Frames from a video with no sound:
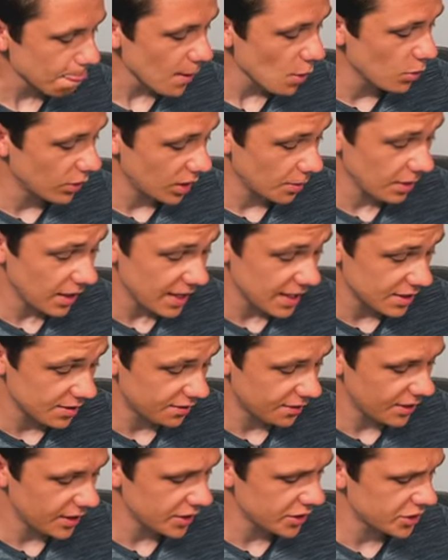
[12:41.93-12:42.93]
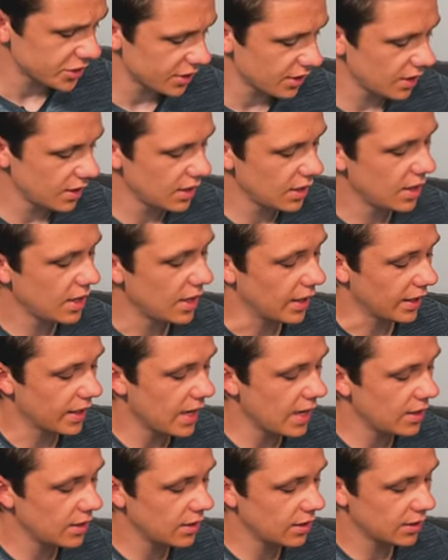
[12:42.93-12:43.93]
When the play is finished,
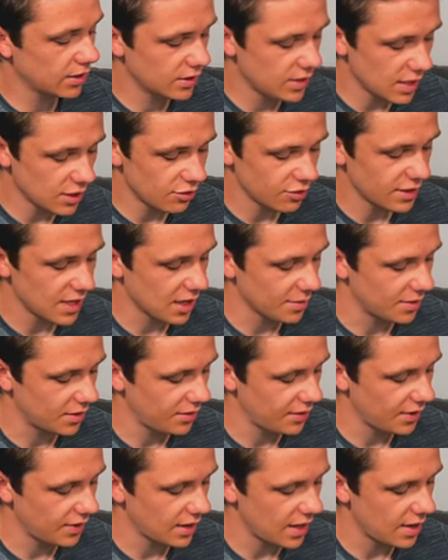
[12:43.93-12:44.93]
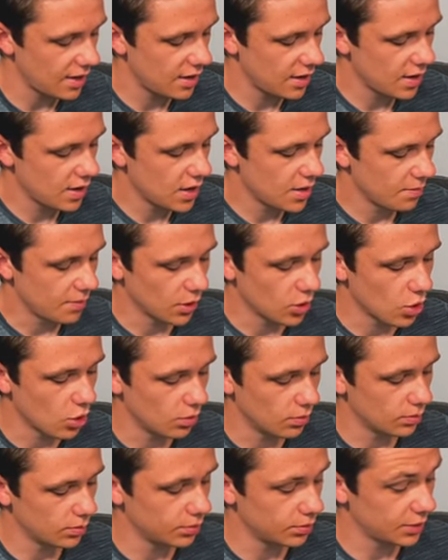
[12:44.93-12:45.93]
again, centre attack midfielder
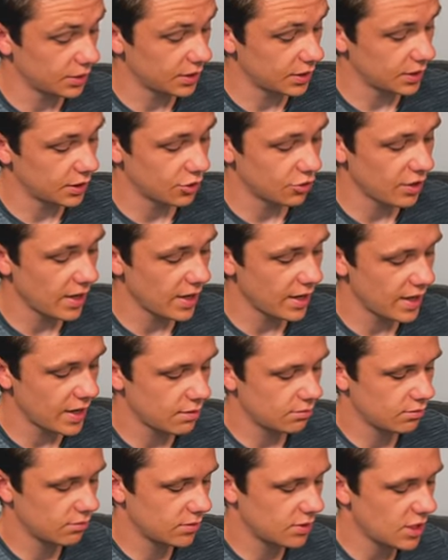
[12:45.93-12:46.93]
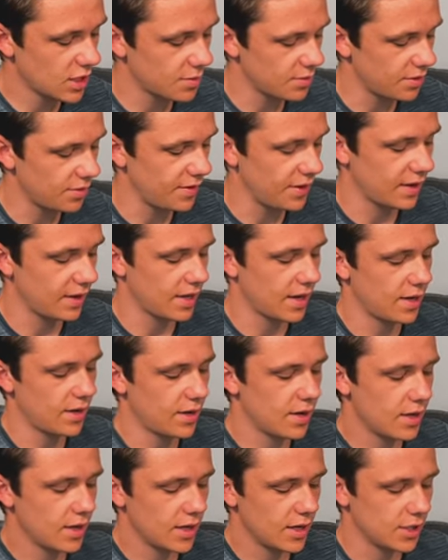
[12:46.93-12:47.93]
becomes the striker, centre midfielder
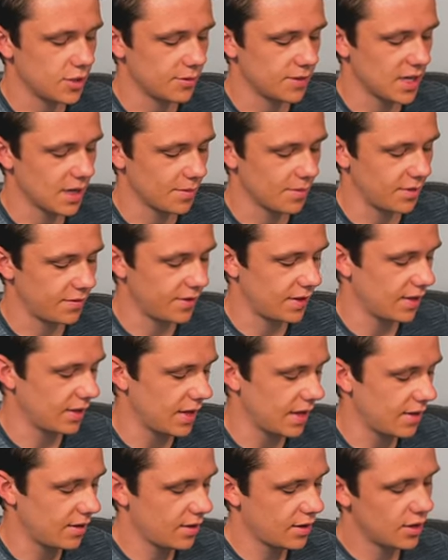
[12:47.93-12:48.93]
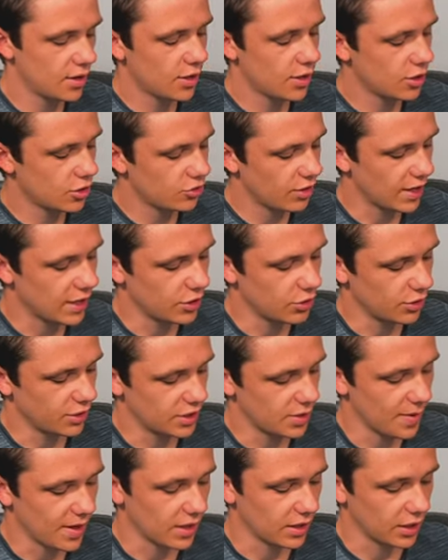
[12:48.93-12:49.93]
into attack midfielder, striker
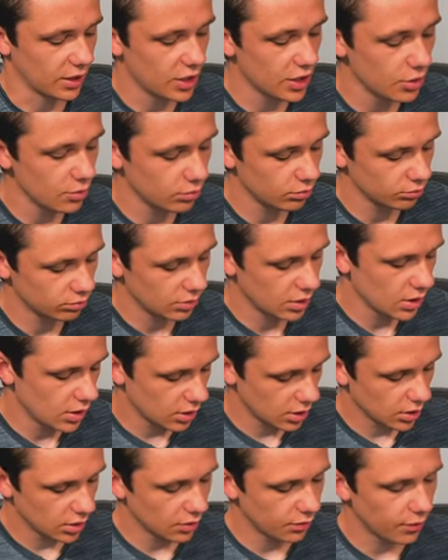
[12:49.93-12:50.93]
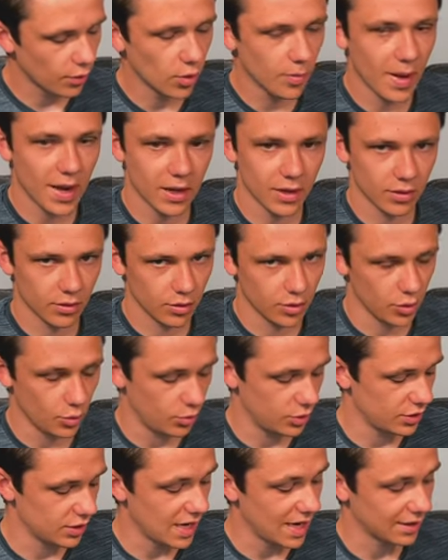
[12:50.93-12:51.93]
joins the back of the queue. The fullback, who
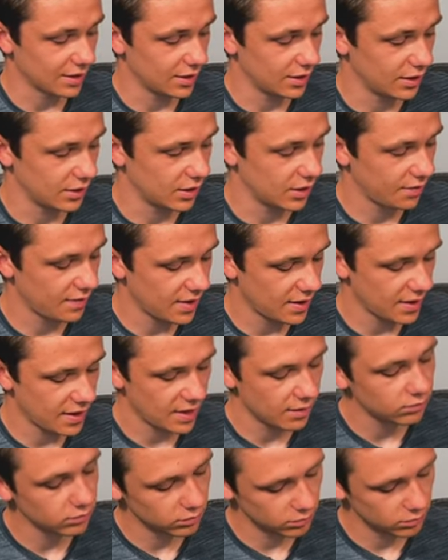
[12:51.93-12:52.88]
was acting as a defender,